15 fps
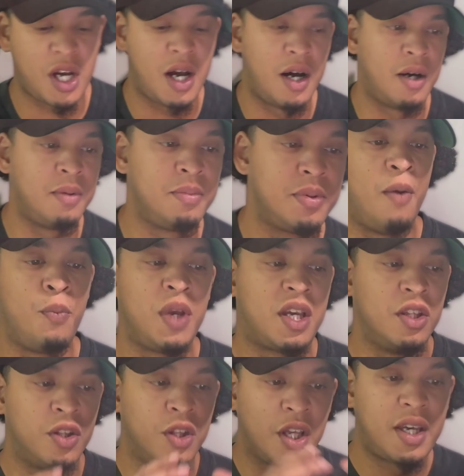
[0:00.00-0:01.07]
job and we
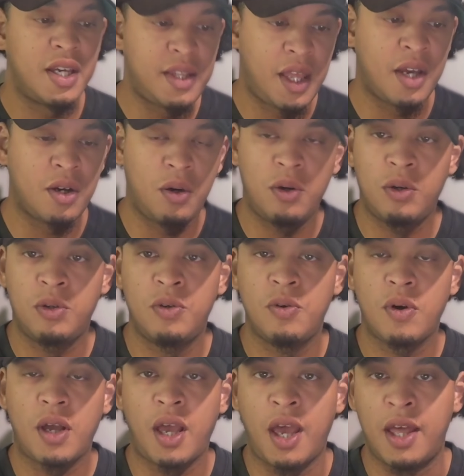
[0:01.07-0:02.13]
could look at that
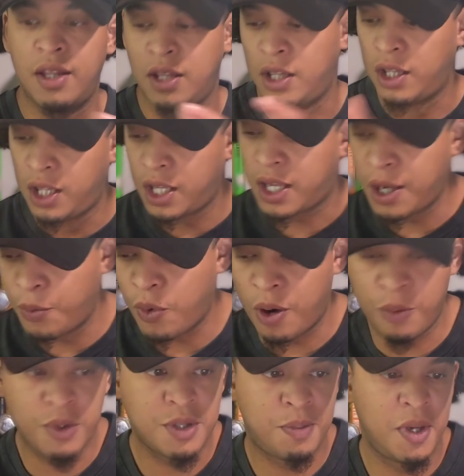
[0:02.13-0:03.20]
goal and look at
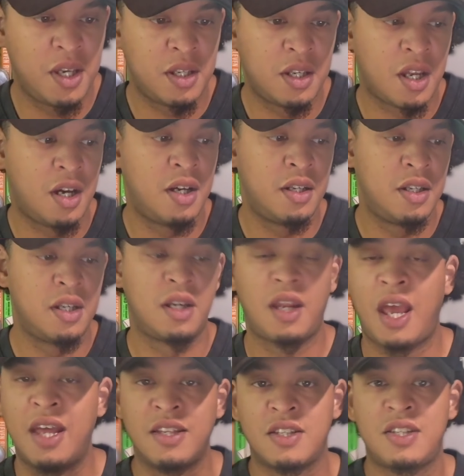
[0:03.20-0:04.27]
what was being done
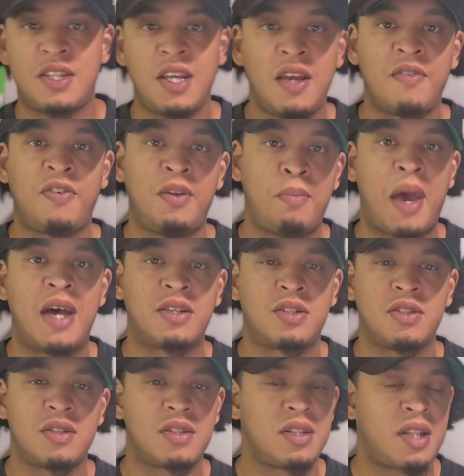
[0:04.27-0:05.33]
and see if it
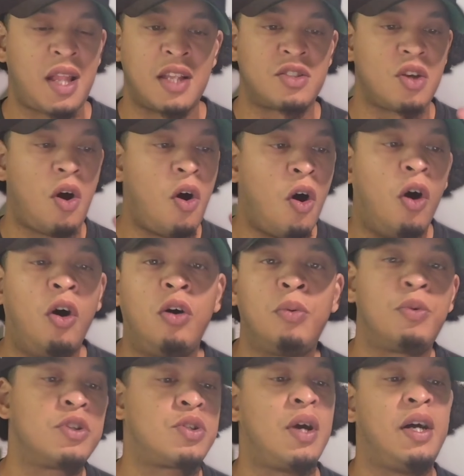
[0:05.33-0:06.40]
matches. That's all
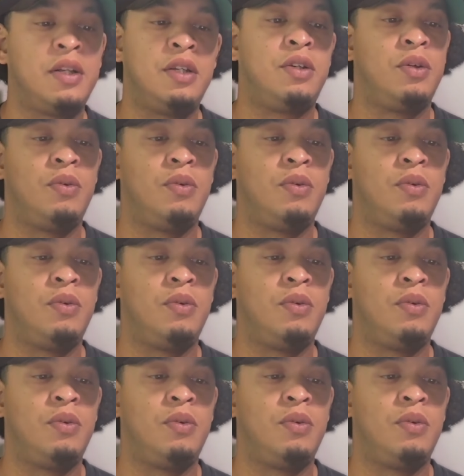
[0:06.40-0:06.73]
we're trying to